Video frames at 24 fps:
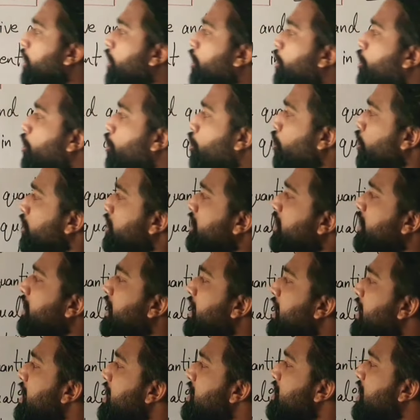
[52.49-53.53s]
Growth
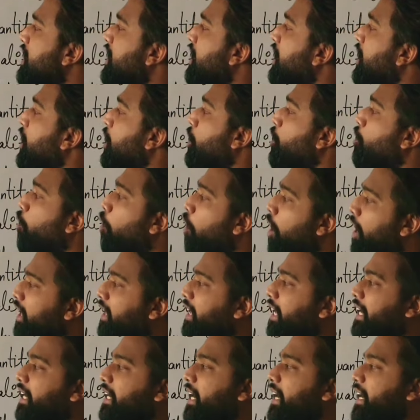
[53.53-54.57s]
is a
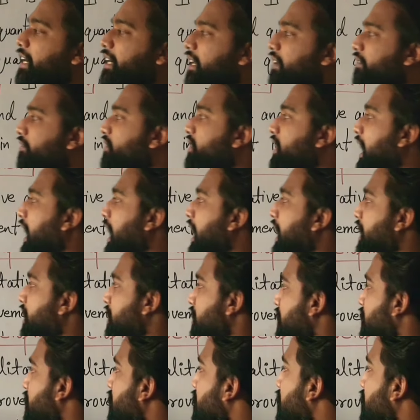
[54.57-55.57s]
quantitative thing.